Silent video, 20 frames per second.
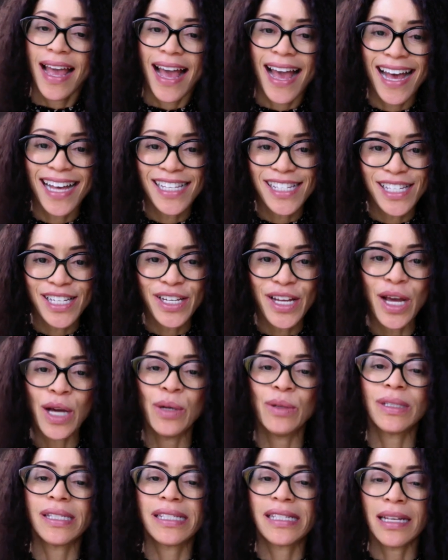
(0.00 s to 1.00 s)
As a
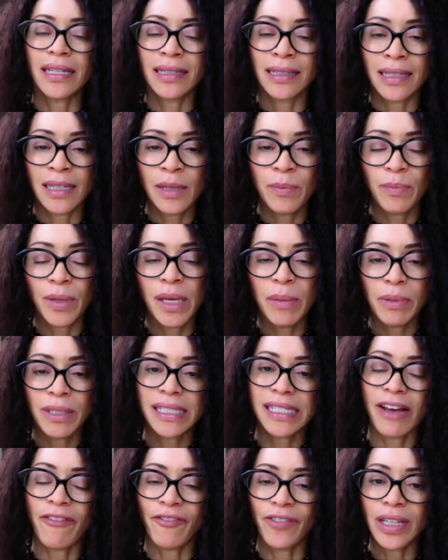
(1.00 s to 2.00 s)
note, people
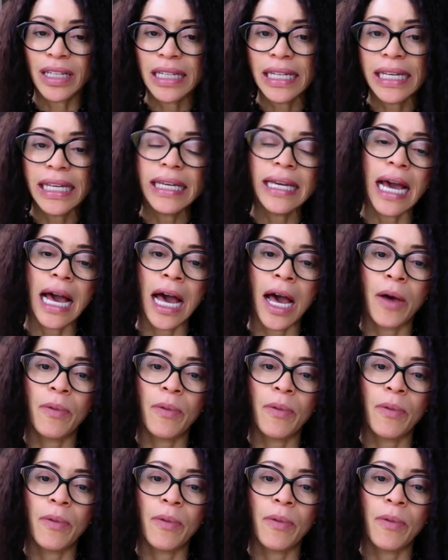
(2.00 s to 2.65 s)
definitely